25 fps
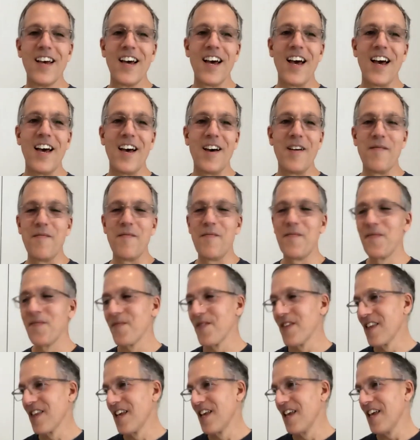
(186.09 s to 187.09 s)
Yeah,
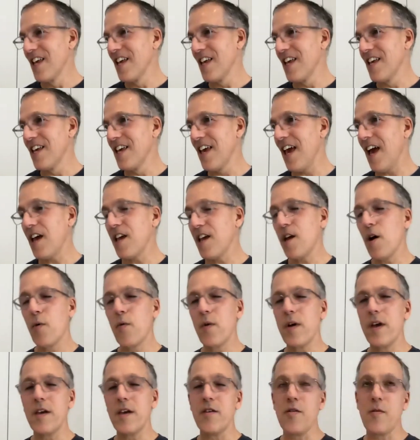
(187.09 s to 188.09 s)
you know,
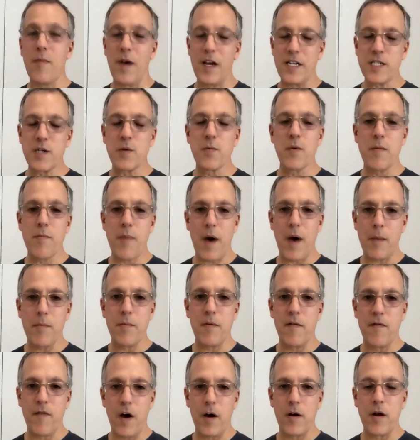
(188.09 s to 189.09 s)
you mentioned we bought
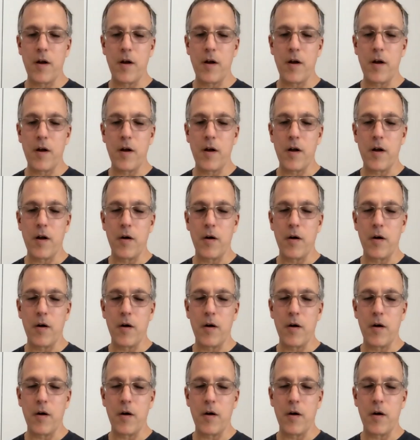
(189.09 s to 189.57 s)
Movoto,